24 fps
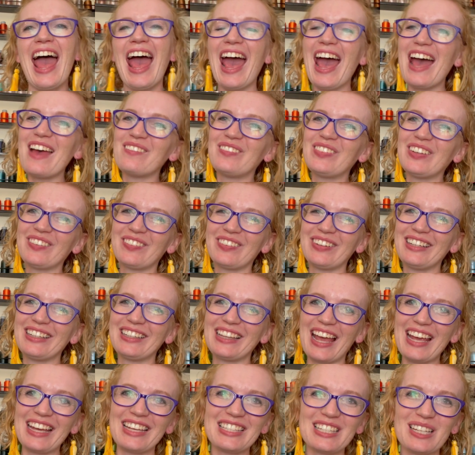And feel free to
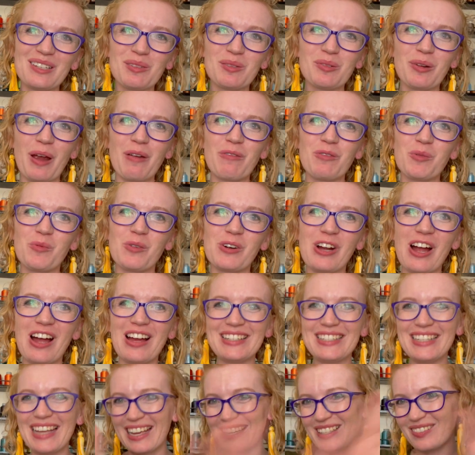like and subscribe for more
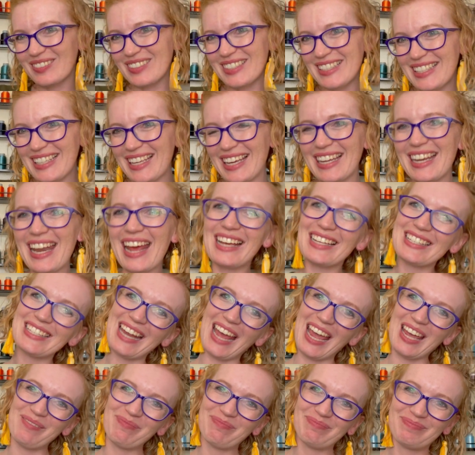content. We'll see you next
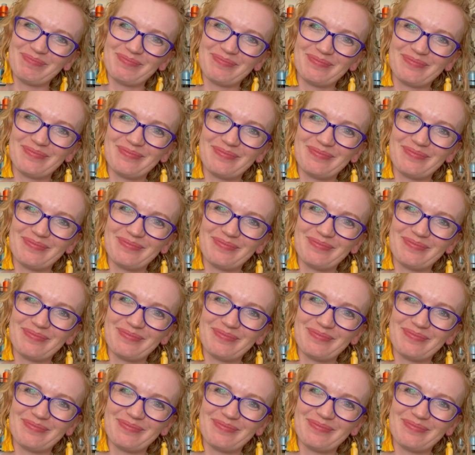time.